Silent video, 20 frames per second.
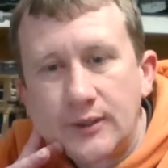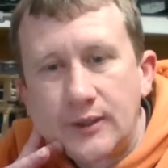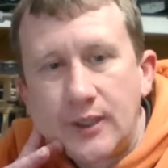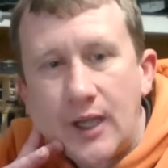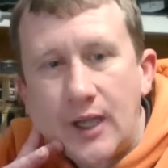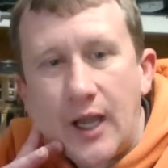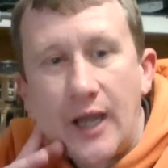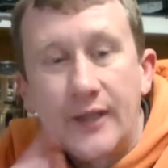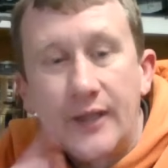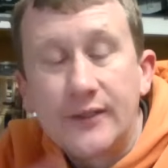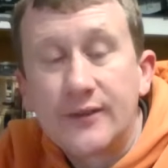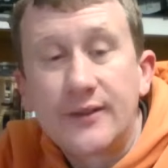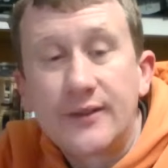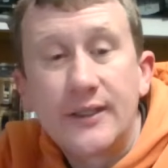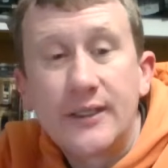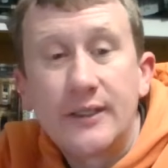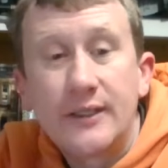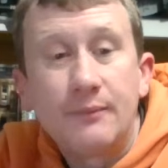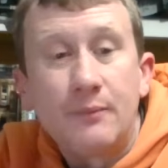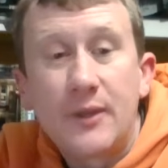
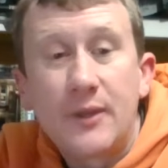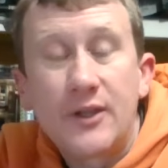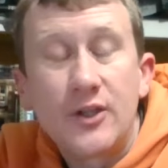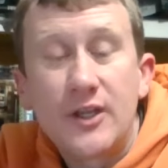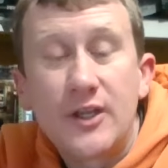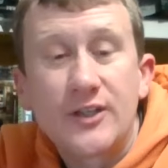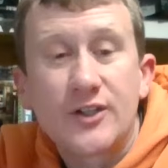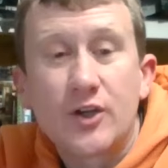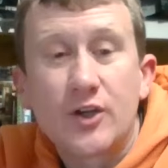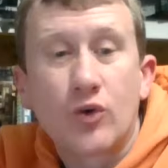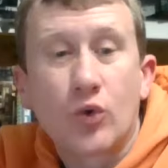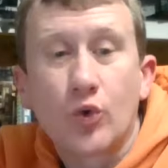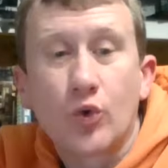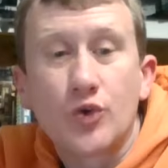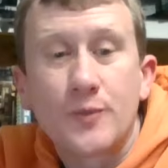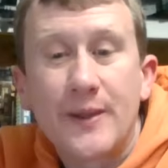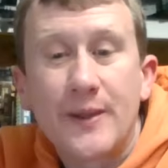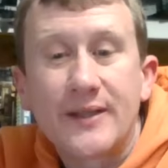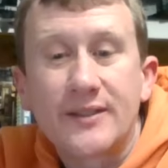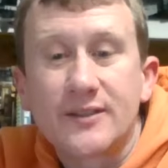It's a crawl
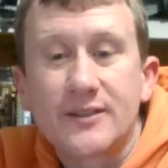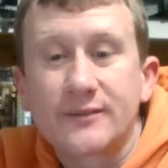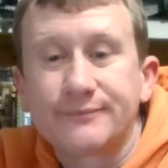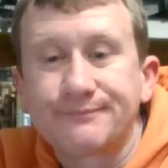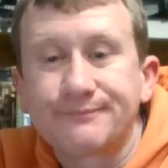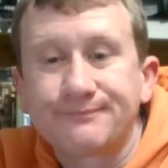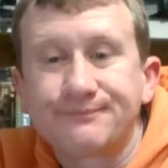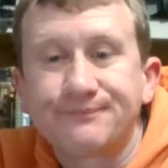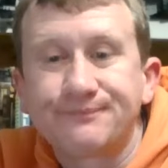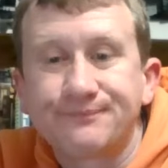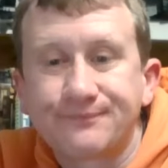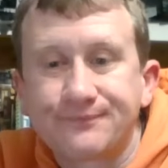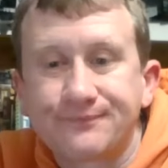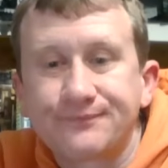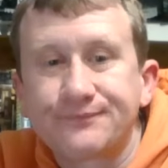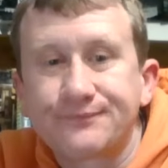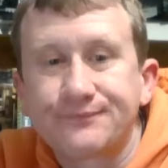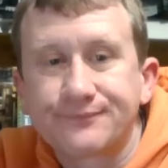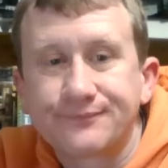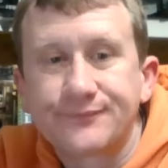space.
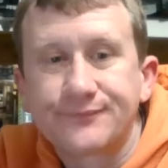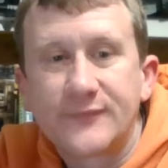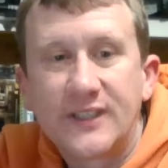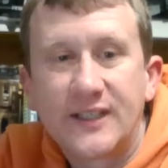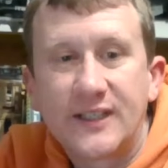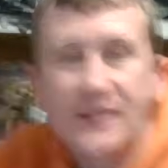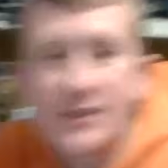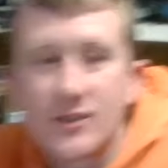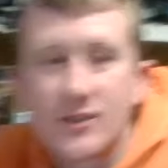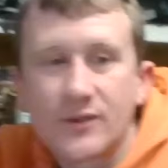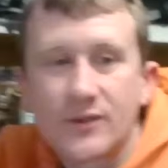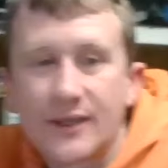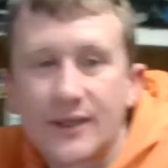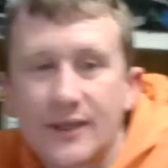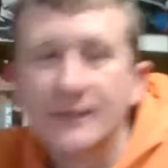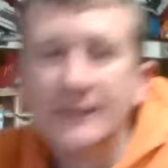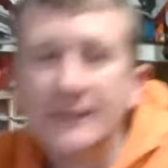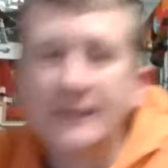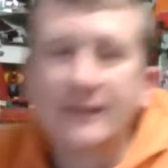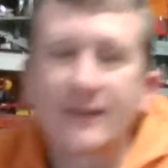Yeah, so
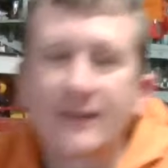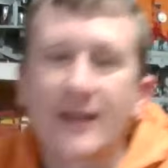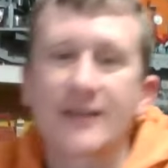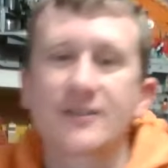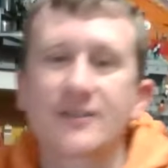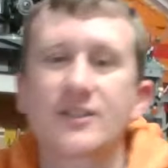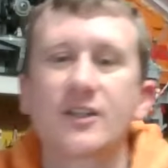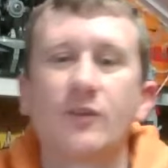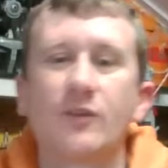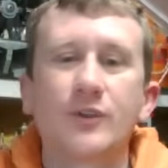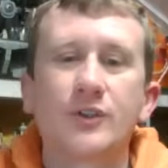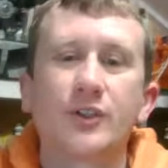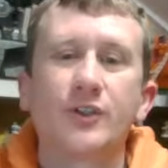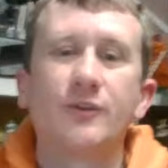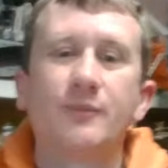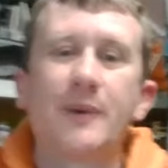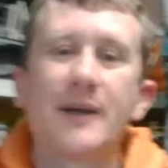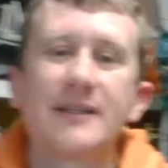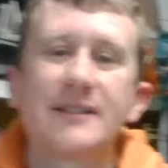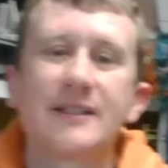that stuff. So
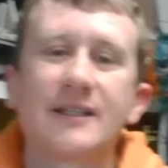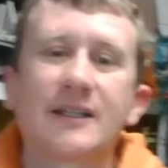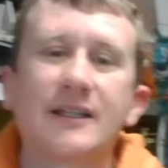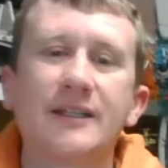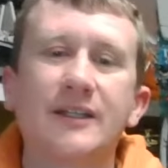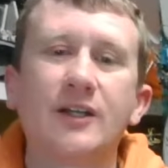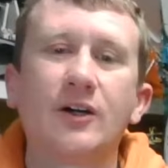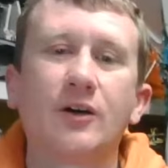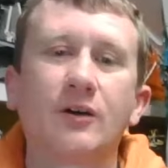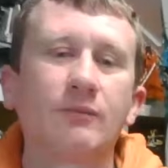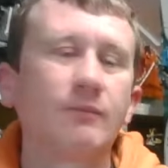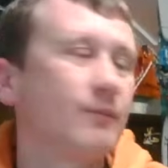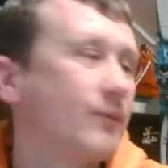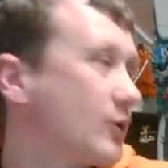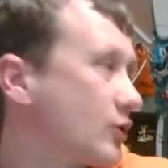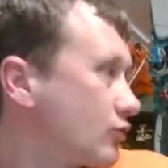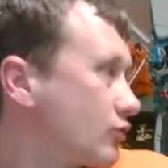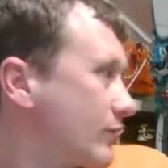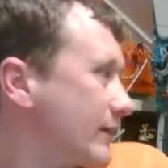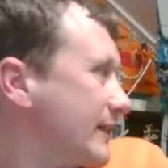you've basically got the
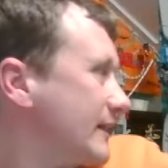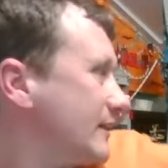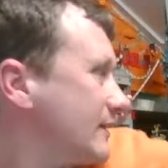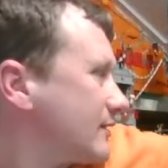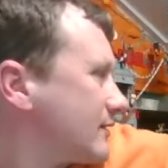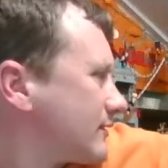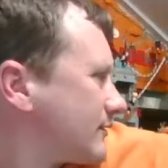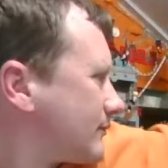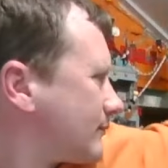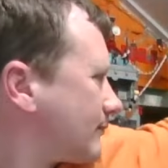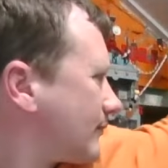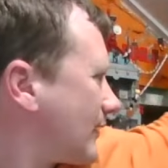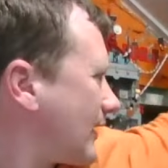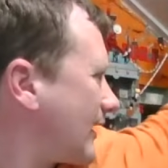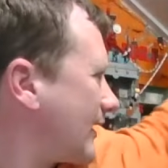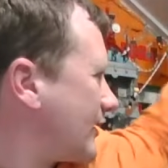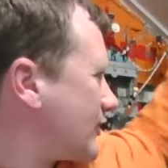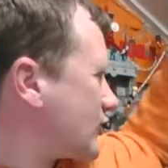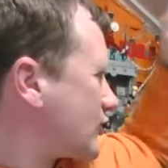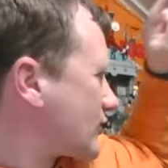green,
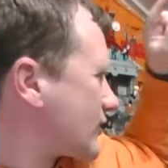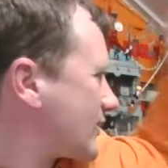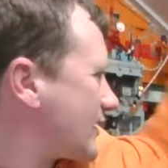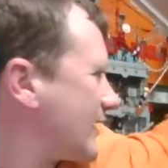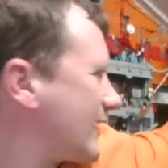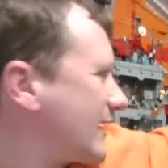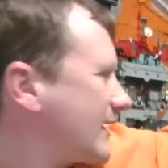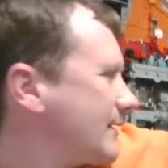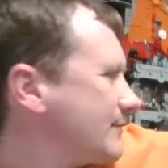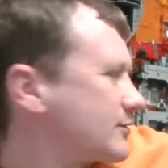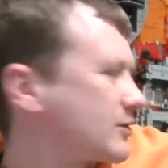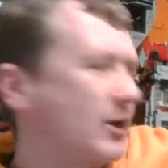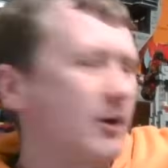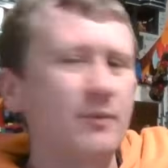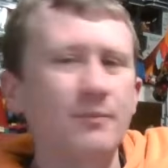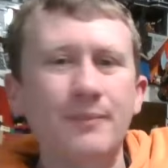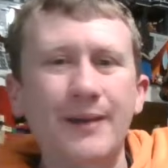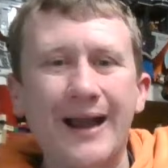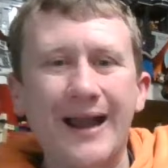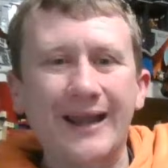and it keeps
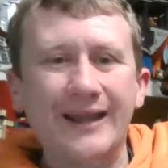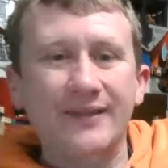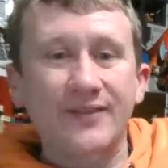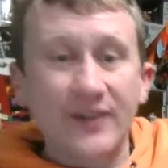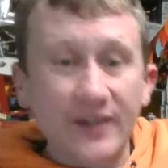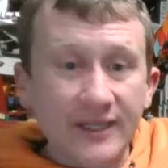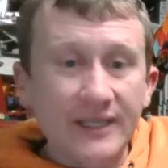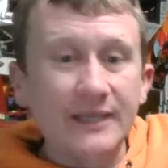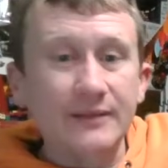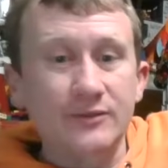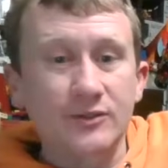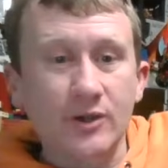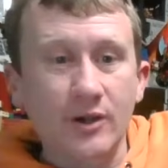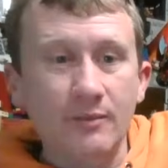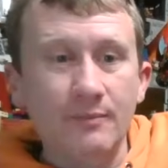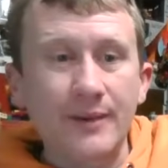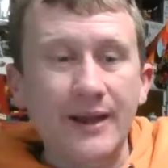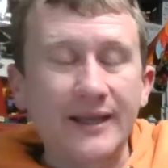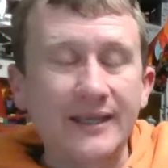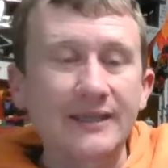going back, and then it keeps
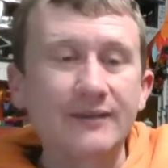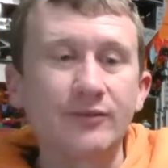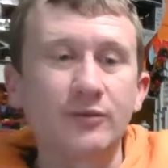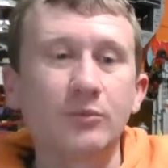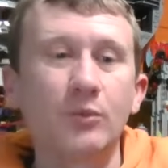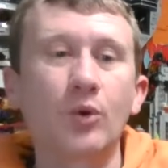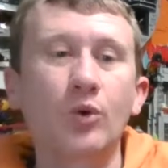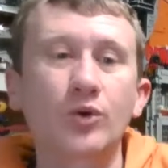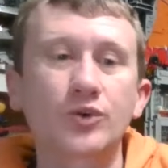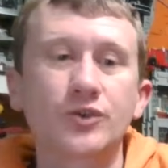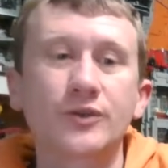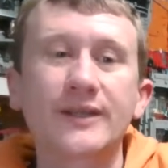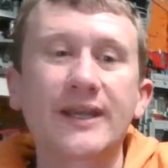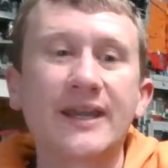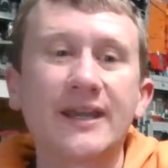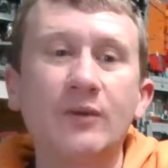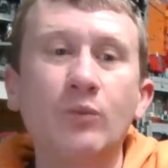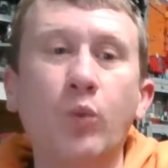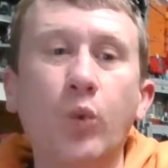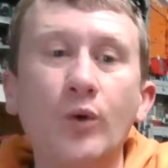going back even more. So yeah,
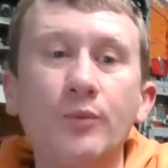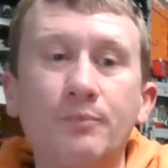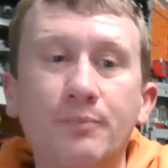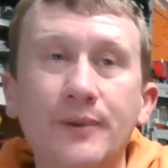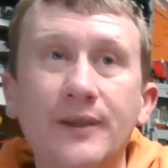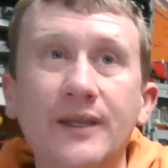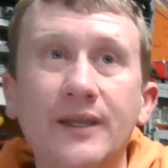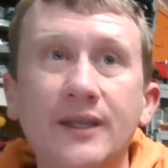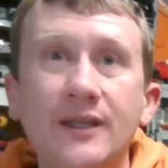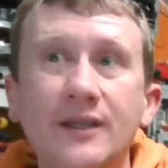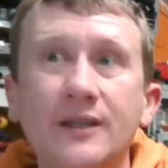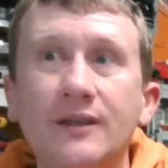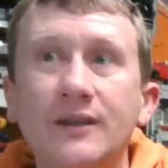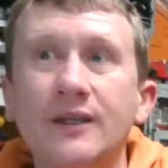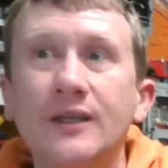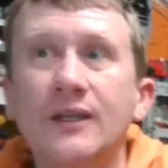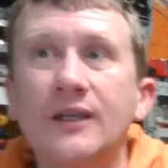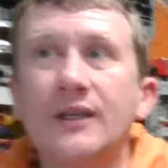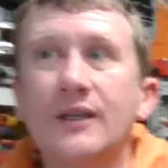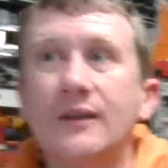it would be
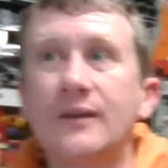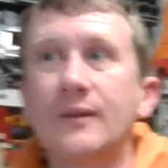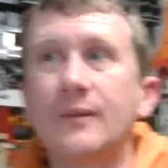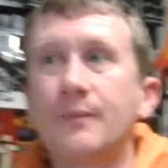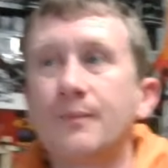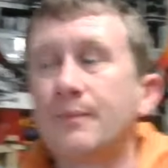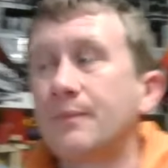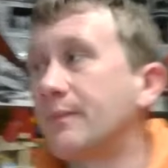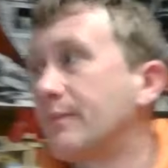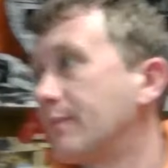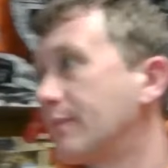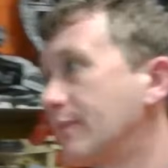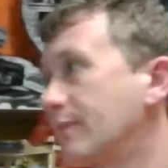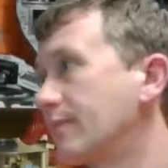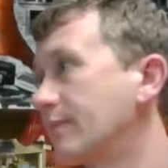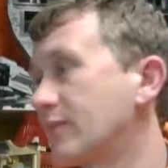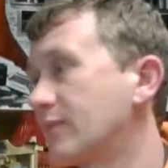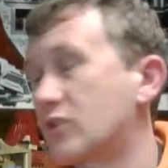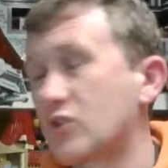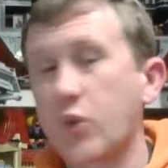
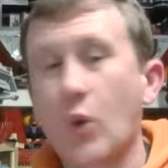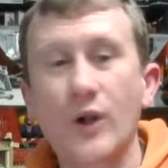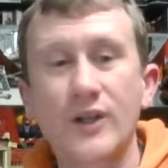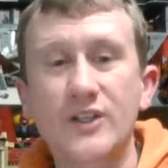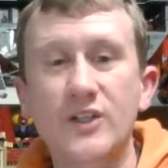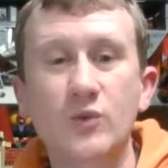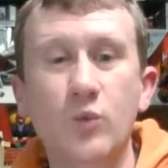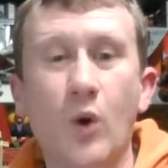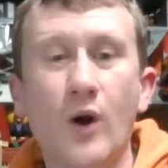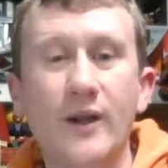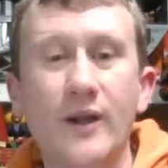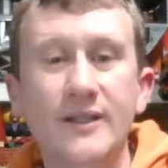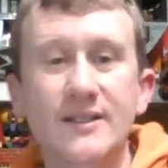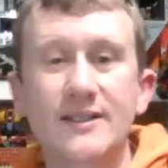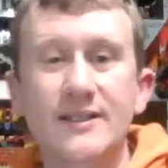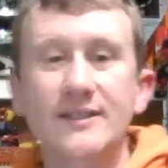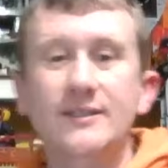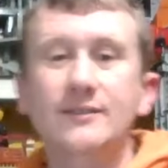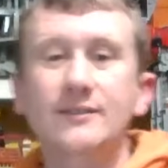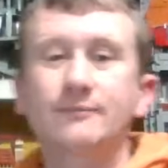twice as wide as
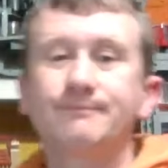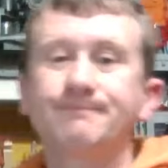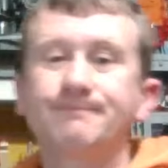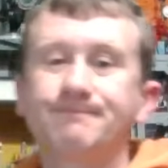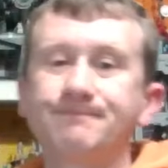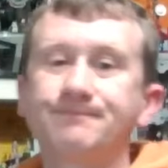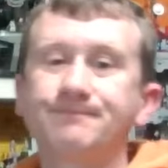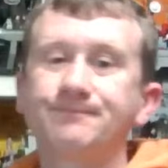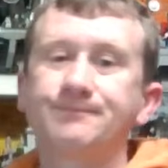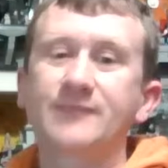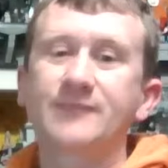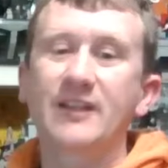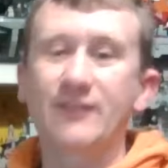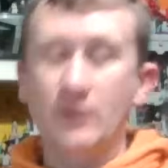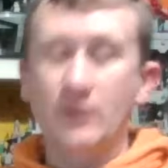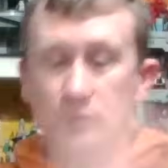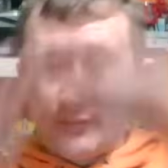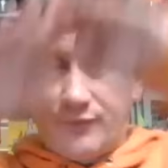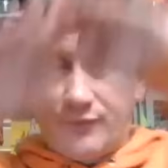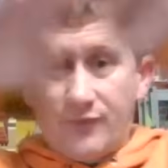this. If it
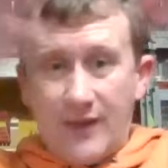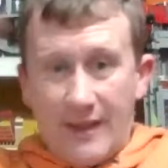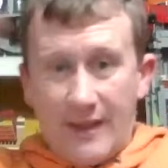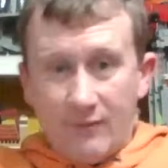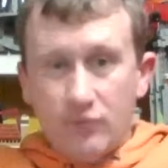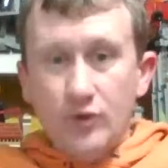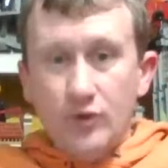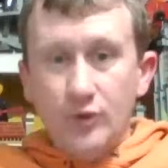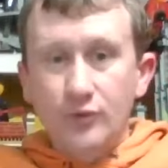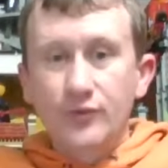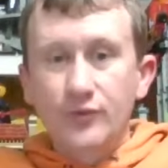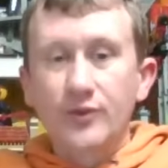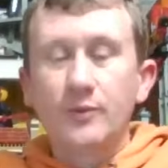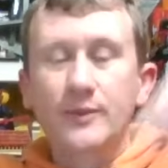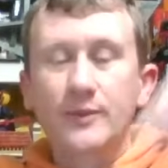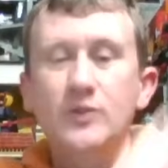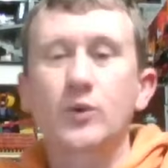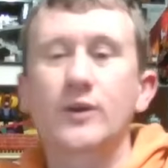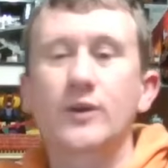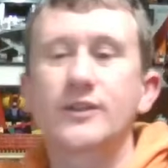was a flat roof, it would be
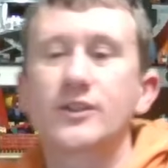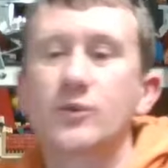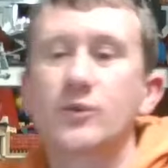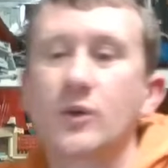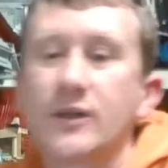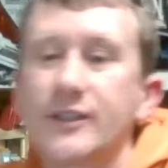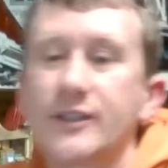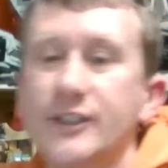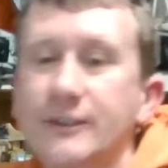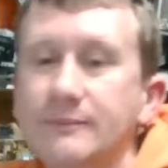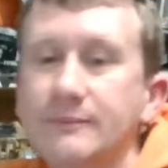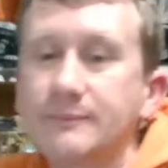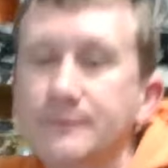twice as wide. Yeah,